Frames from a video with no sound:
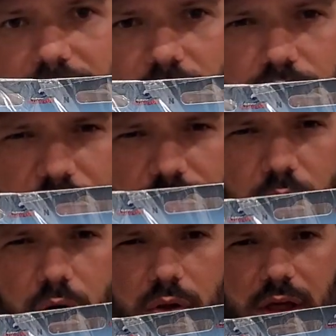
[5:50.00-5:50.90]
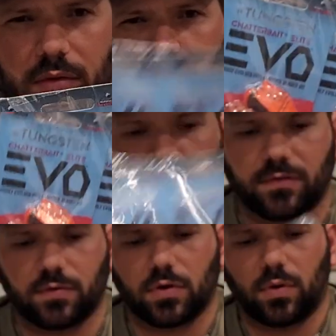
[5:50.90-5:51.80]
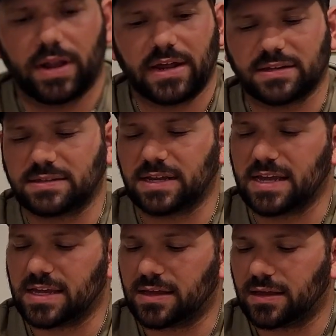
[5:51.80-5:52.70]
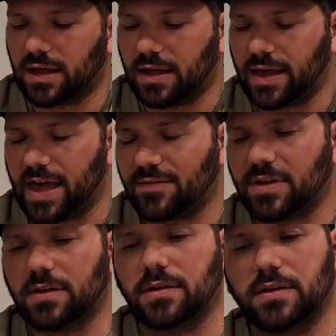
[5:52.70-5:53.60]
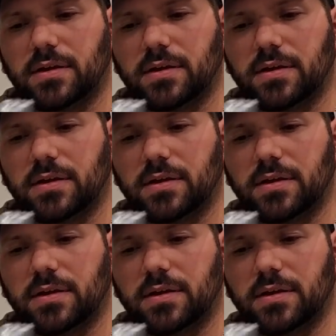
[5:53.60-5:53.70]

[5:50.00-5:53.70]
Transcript: don't really throw a whole lot of red, but if we're going out of state, I'll have it.